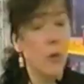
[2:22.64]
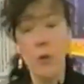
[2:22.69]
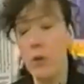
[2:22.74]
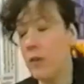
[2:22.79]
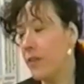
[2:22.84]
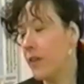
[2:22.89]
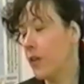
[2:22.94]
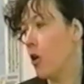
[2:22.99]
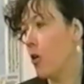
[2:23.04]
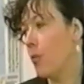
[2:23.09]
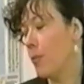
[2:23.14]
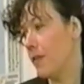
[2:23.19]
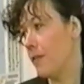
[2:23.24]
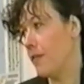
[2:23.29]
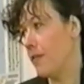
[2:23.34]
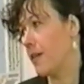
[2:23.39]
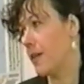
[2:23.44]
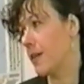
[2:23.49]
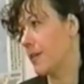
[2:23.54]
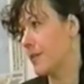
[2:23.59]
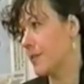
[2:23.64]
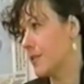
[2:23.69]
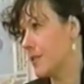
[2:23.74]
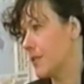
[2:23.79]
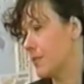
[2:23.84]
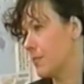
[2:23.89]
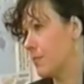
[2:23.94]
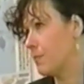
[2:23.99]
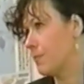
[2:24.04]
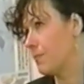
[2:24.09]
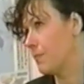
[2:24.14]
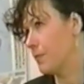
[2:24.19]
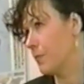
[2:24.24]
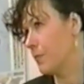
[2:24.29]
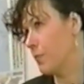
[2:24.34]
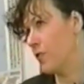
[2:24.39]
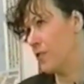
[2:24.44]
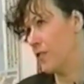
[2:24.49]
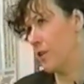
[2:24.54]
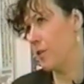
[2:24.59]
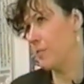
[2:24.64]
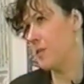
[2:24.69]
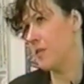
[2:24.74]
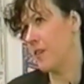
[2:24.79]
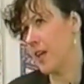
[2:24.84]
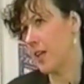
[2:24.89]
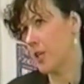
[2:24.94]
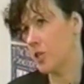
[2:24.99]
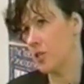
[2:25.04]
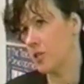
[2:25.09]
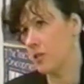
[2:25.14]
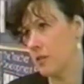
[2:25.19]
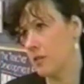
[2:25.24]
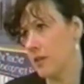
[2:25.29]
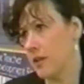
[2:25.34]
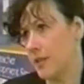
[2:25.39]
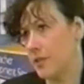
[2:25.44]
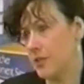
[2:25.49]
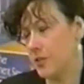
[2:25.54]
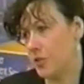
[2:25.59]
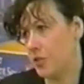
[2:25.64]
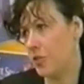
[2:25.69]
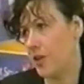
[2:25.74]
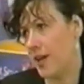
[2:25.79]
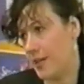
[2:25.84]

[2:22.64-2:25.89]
of the common things, with verbs of action like to tread,